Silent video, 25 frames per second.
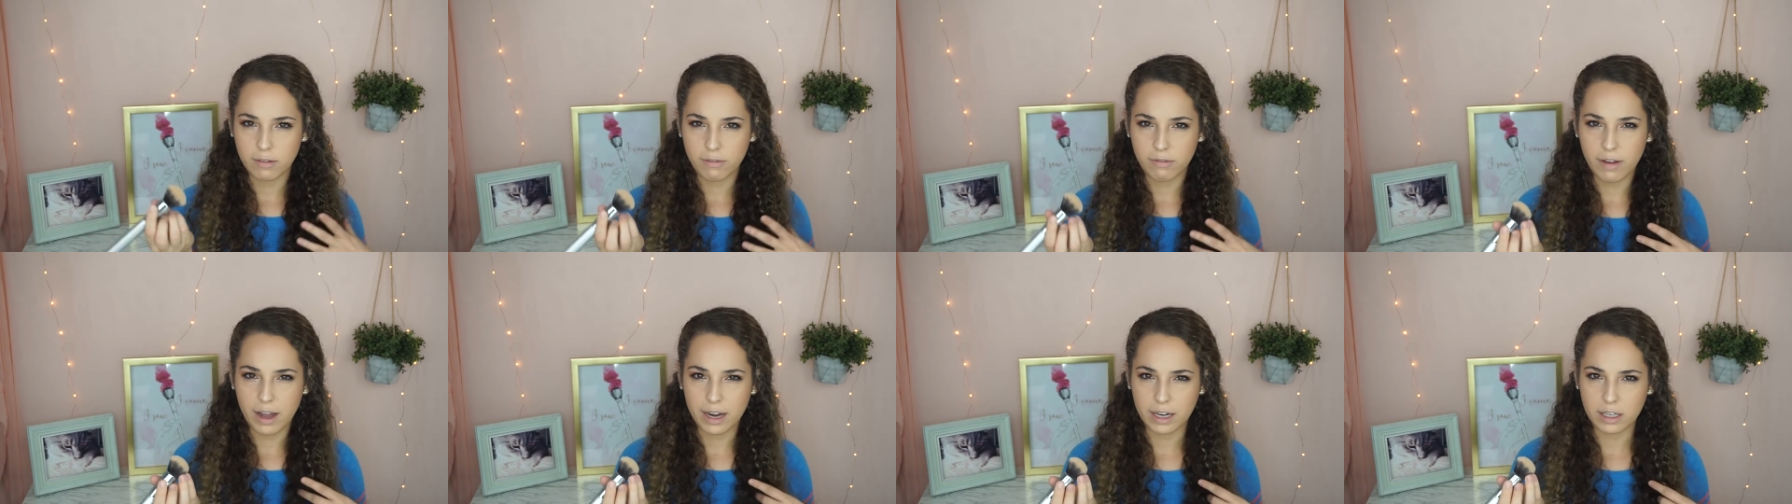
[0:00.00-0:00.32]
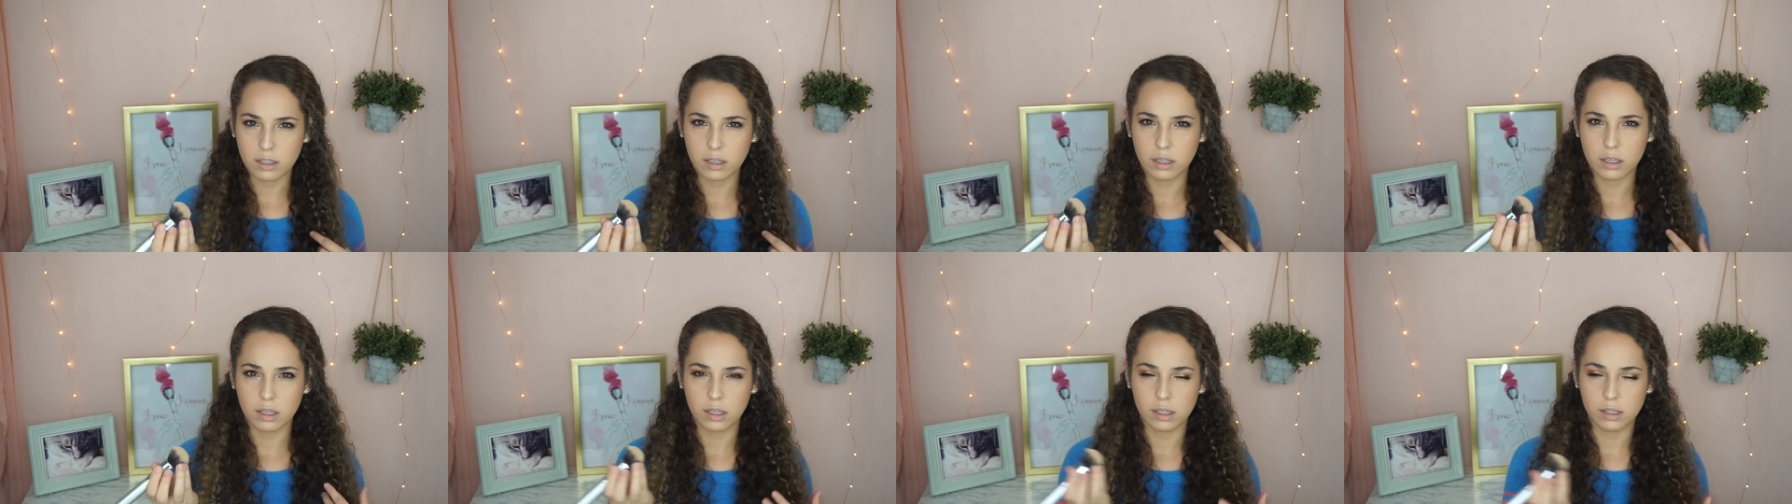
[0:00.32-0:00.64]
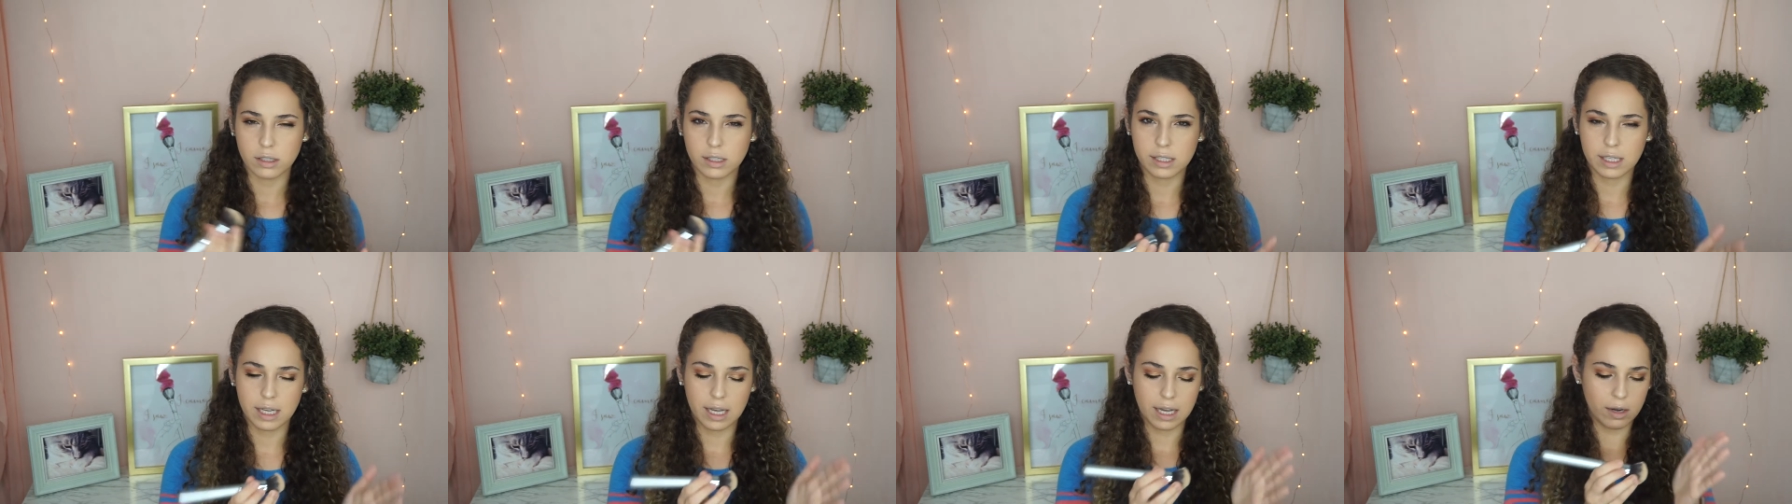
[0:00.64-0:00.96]
effect on your
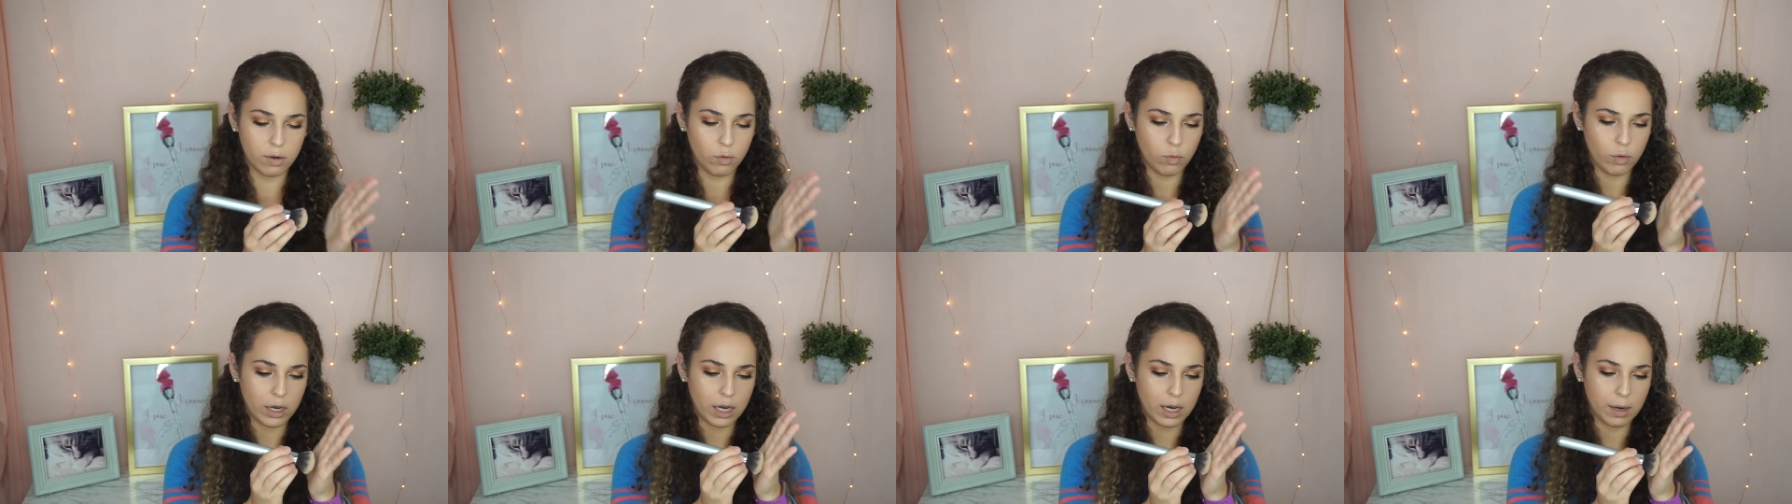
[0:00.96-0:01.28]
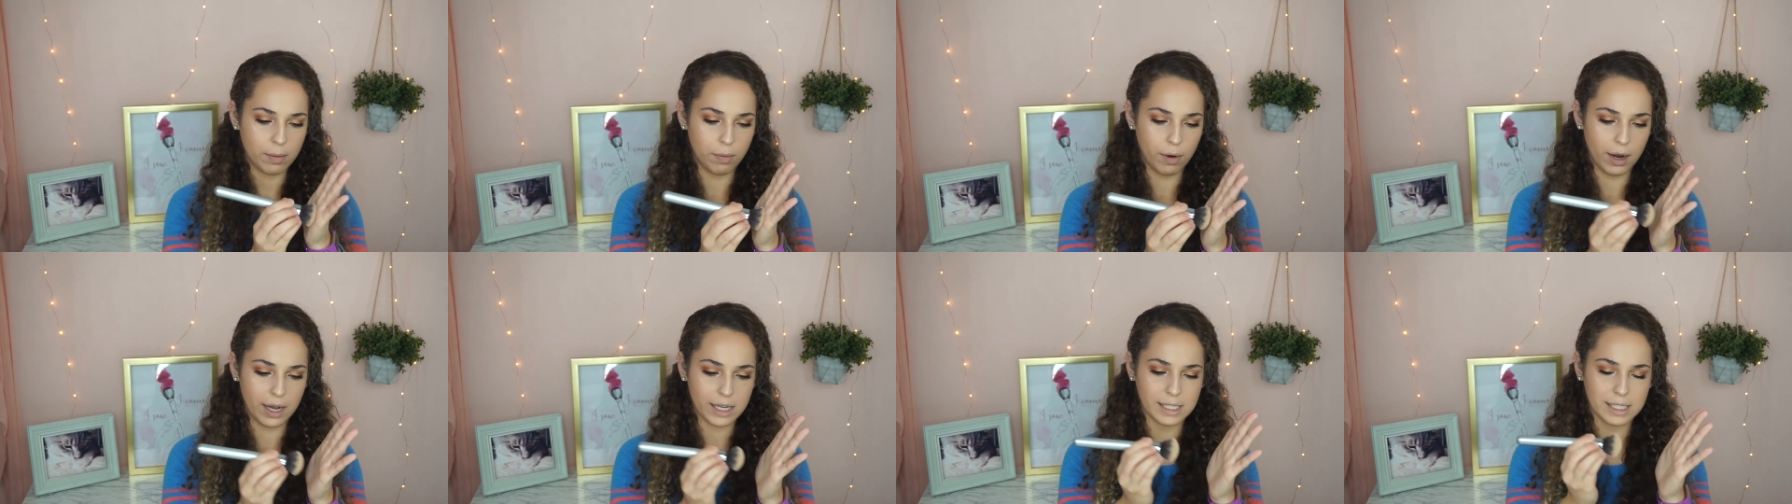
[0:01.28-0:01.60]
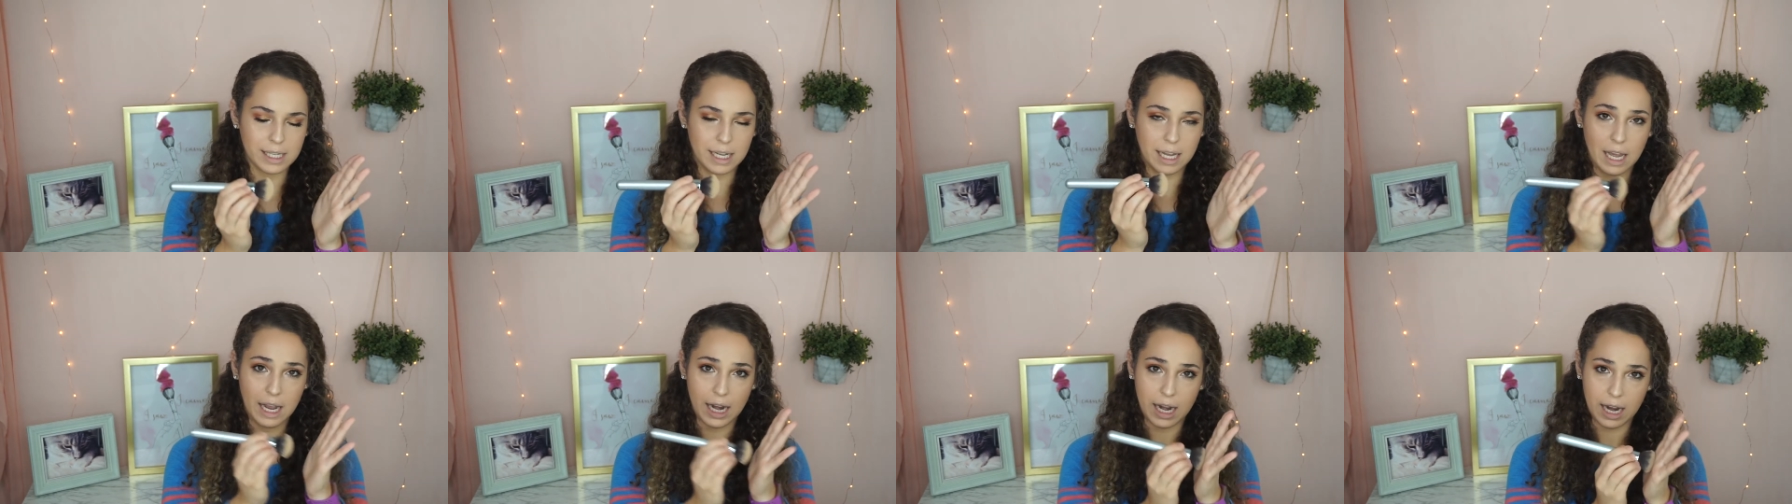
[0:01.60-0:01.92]
skin when you're
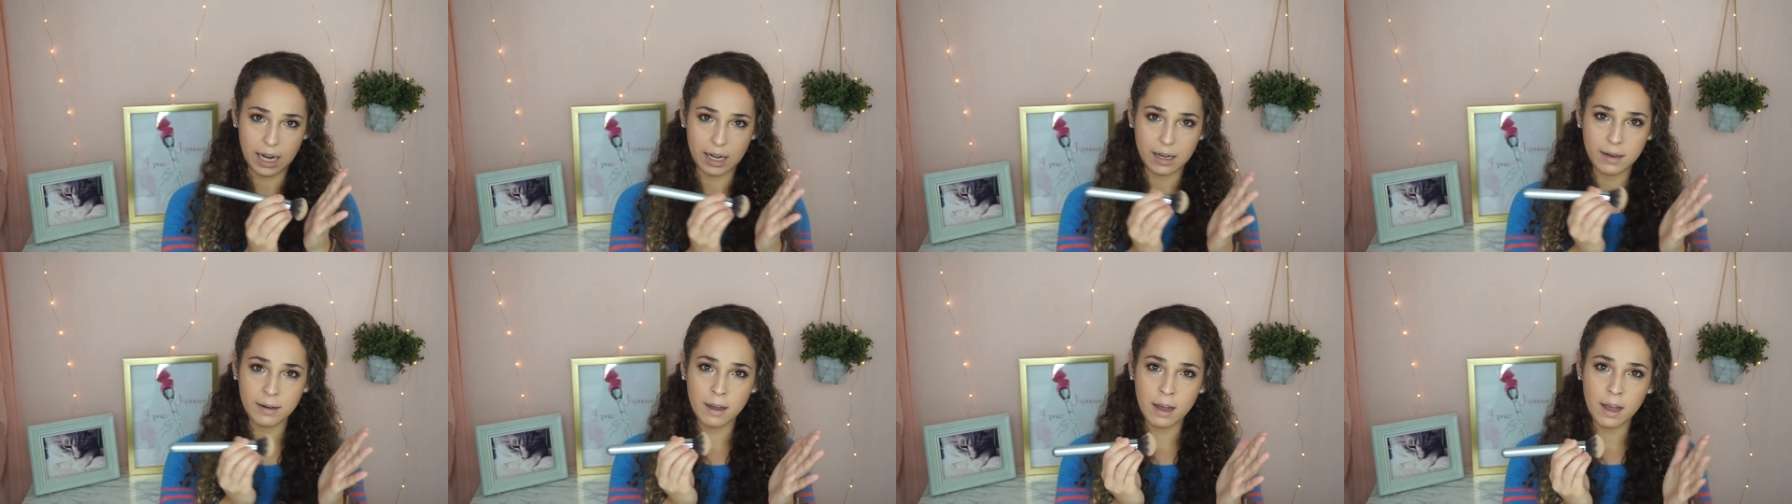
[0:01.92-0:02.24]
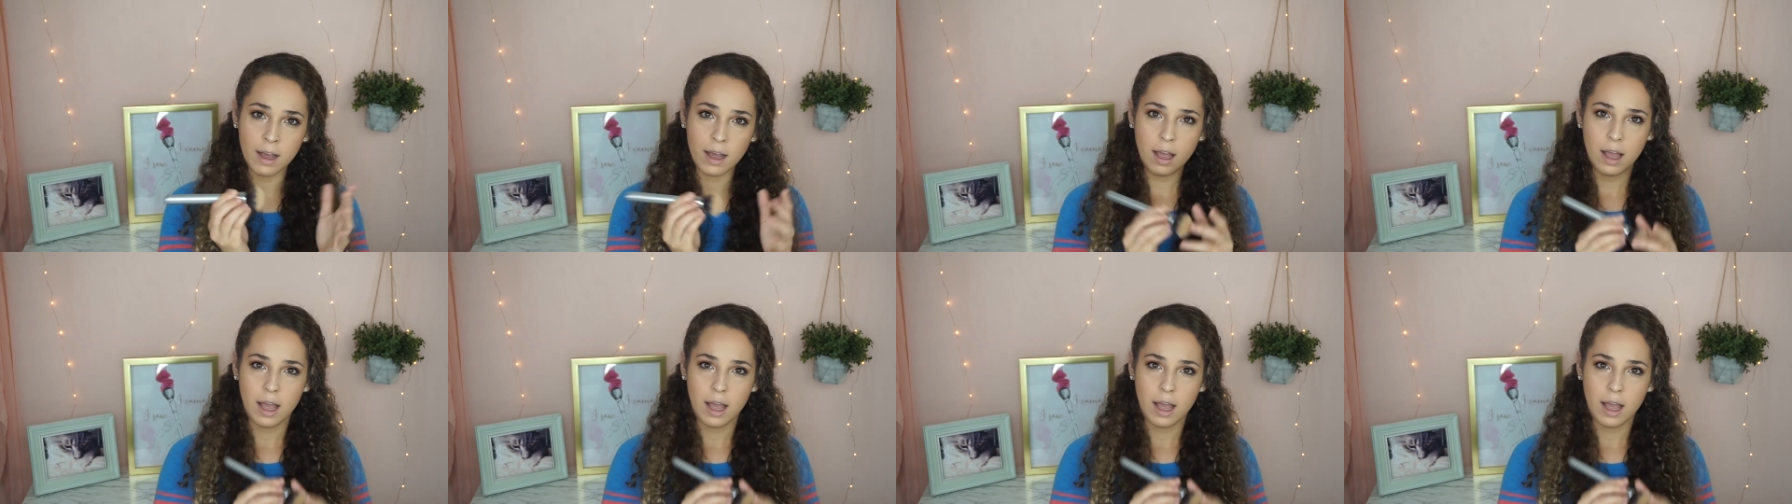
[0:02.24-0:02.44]
pressing it in,